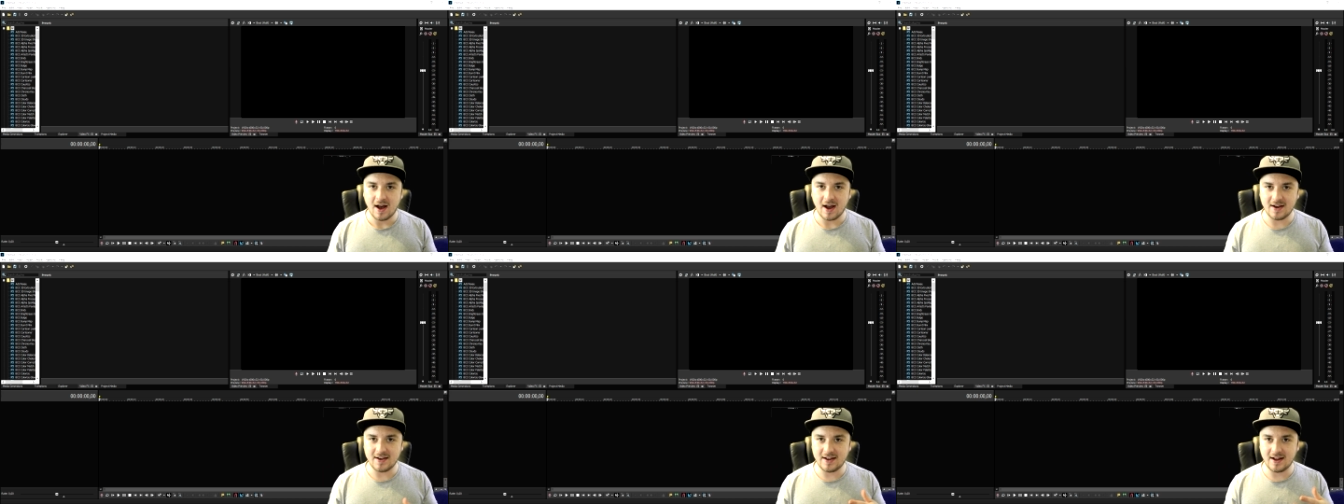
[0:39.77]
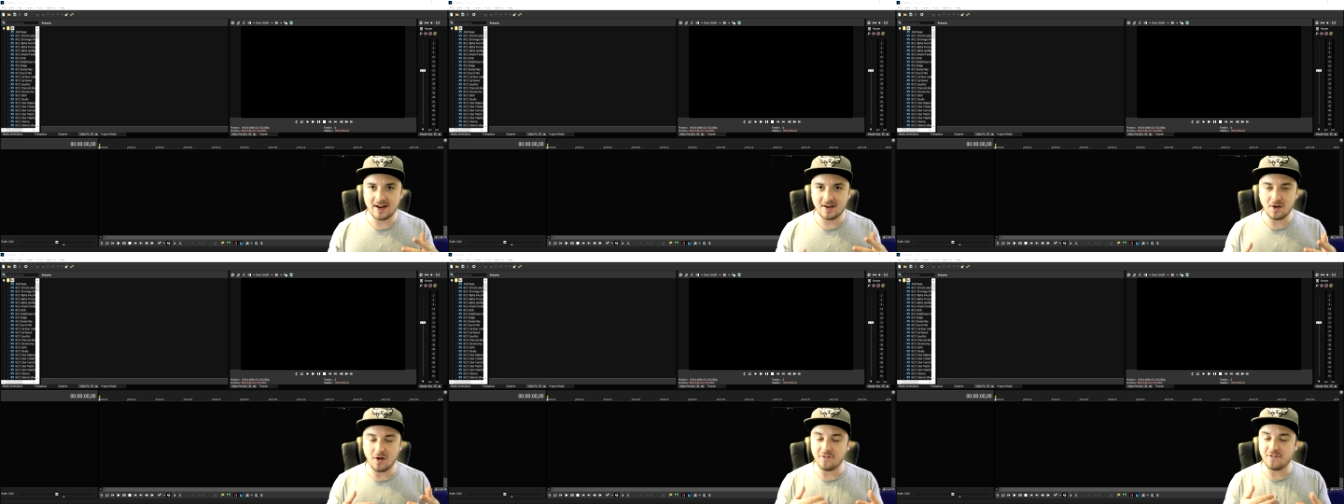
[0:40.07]
I
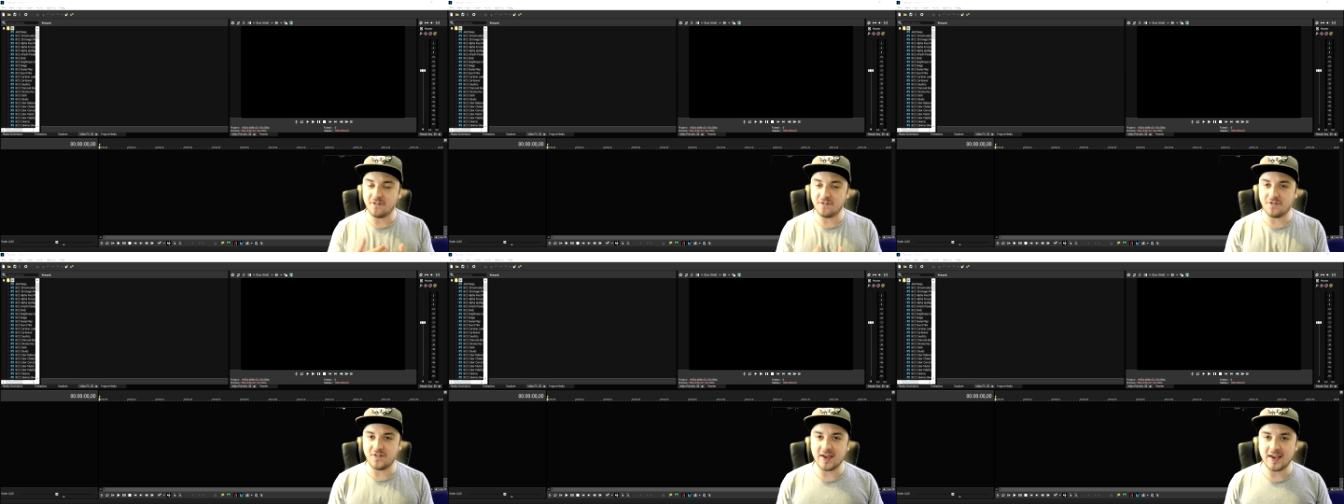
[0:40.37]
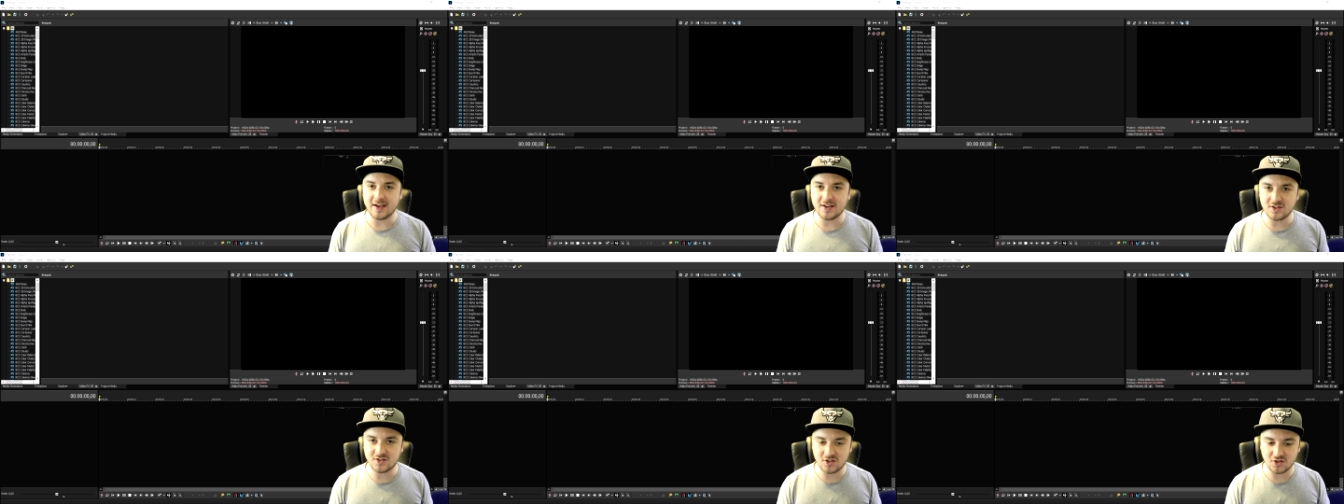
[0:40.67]
did of
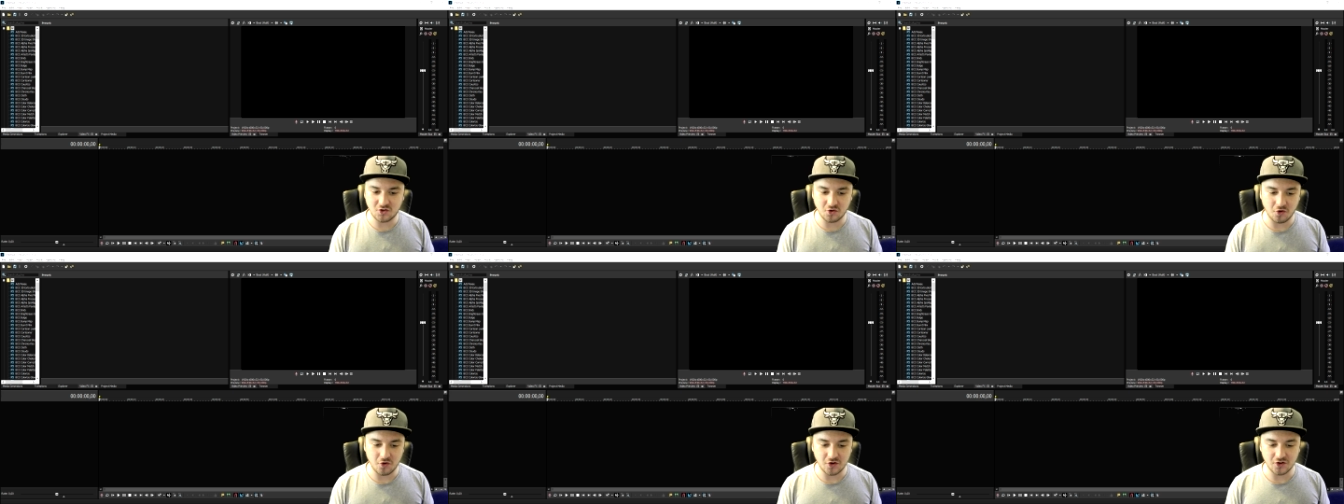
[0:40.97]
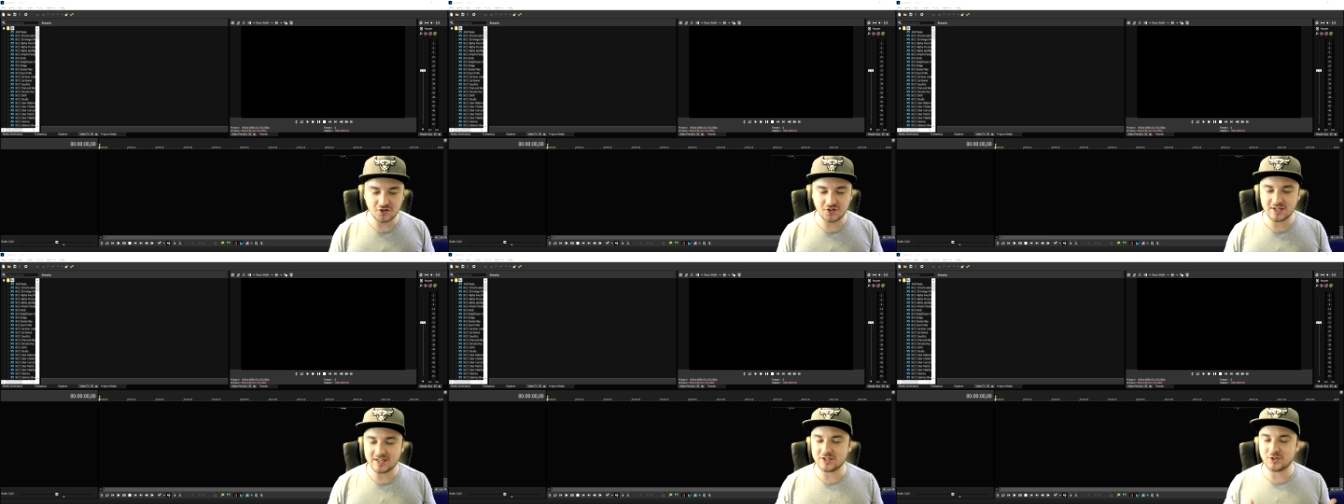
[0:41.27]
Vegas
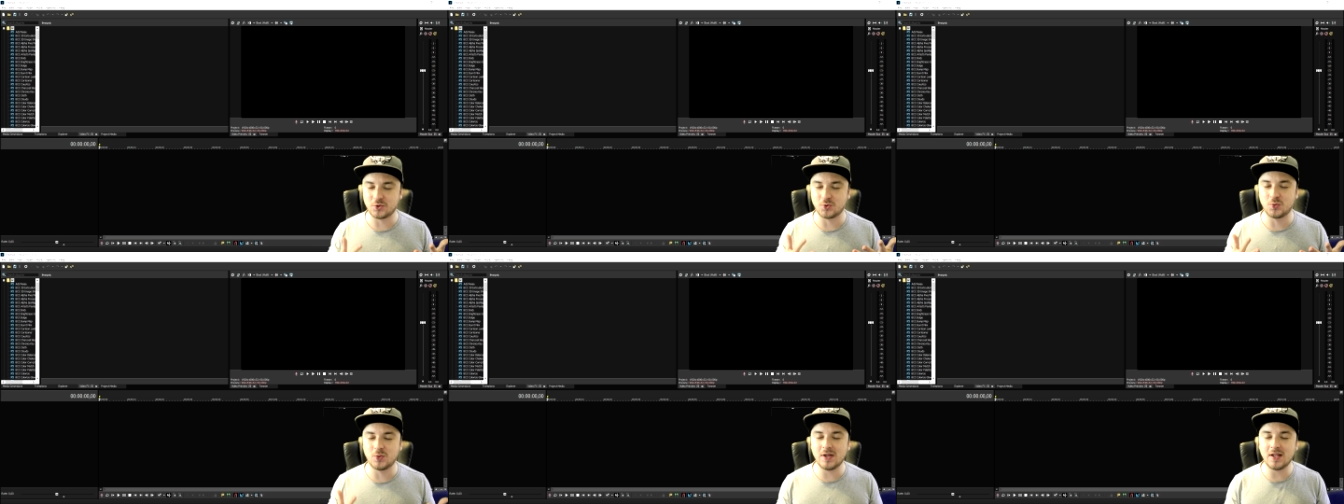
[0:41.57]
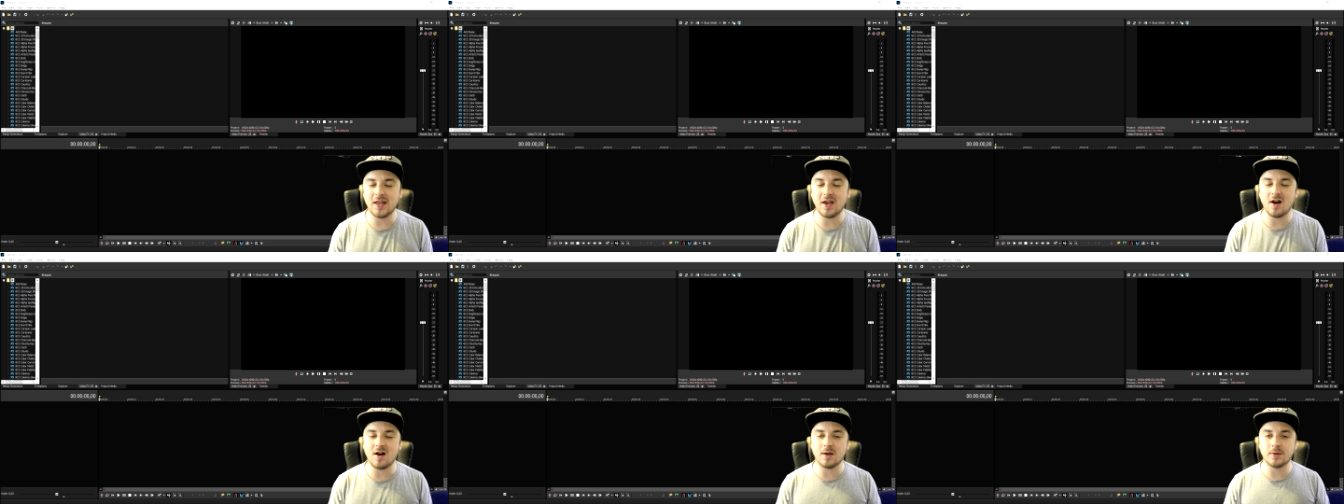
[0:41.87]
tutorial. So that's
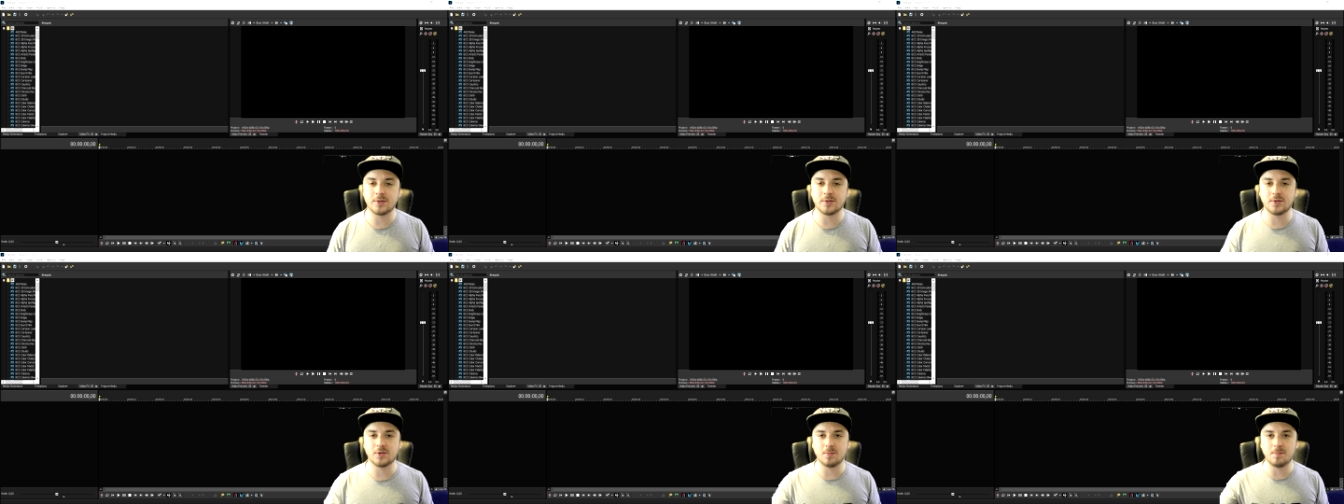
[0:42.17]
really awesome.